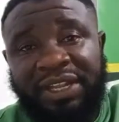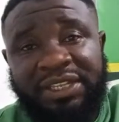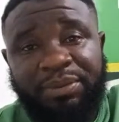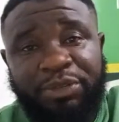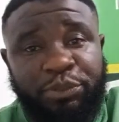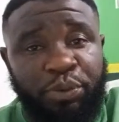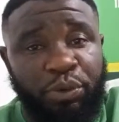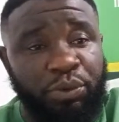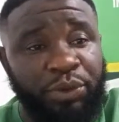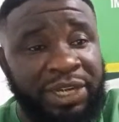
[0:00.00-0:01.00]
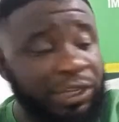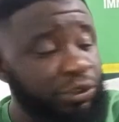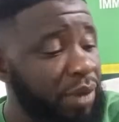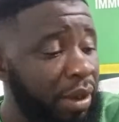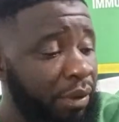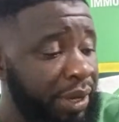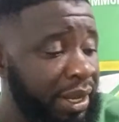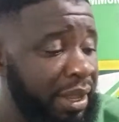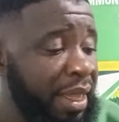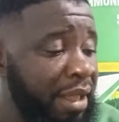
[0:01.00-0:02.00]
tablespoons with natural honey,
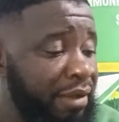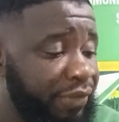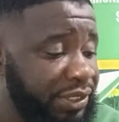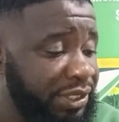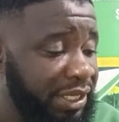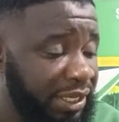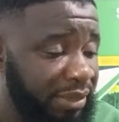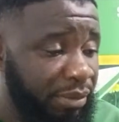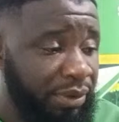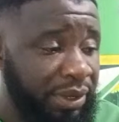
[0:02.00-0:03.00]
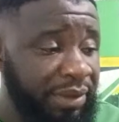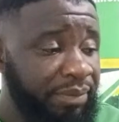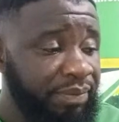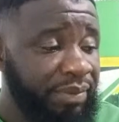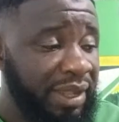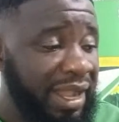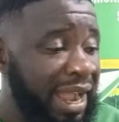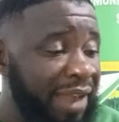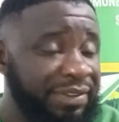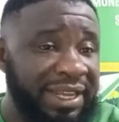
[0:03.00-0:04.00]
first thing in the morning,
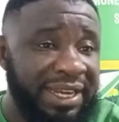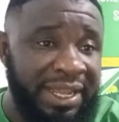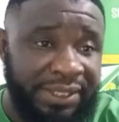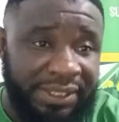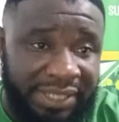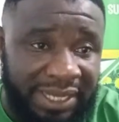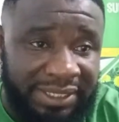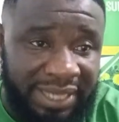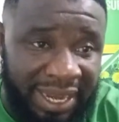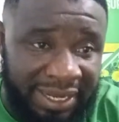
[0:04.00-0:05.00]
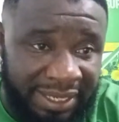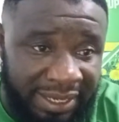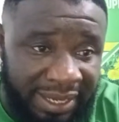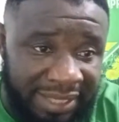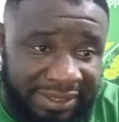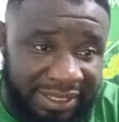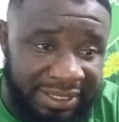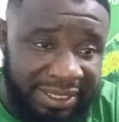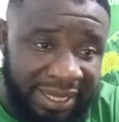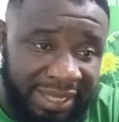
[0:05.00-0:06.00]
after the exercise, and then last thing in
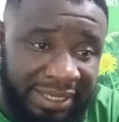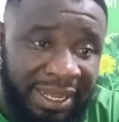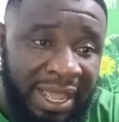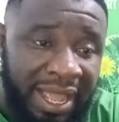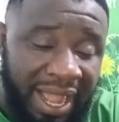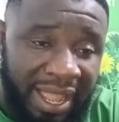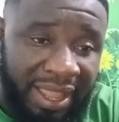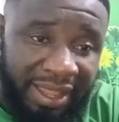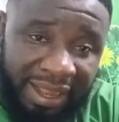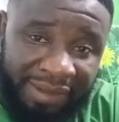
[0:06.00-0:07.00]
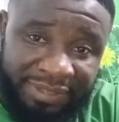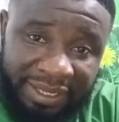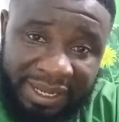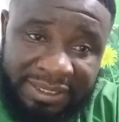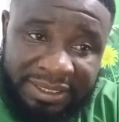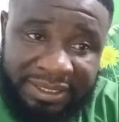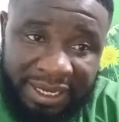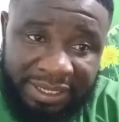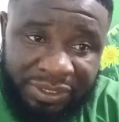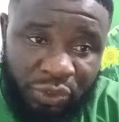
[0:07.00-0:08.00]
the night after the
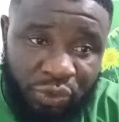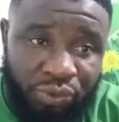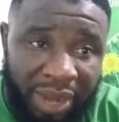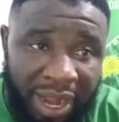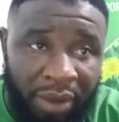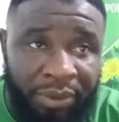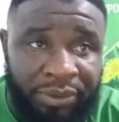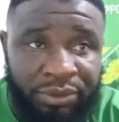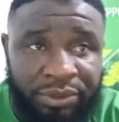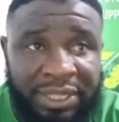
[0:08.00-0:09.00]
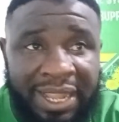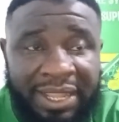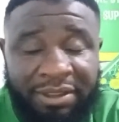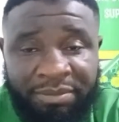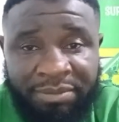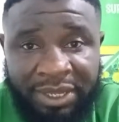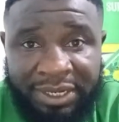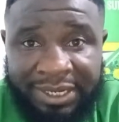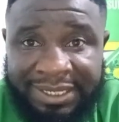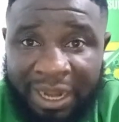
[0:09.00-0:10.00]
exercise. You are going to thank me
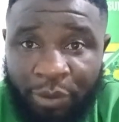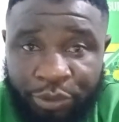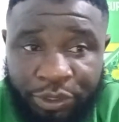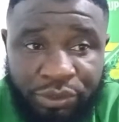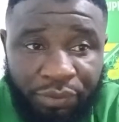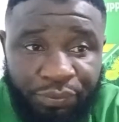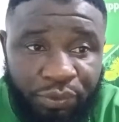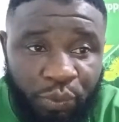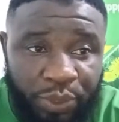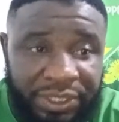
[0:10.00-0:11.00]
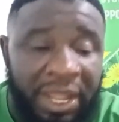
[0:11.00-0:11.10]
later within some few weeks.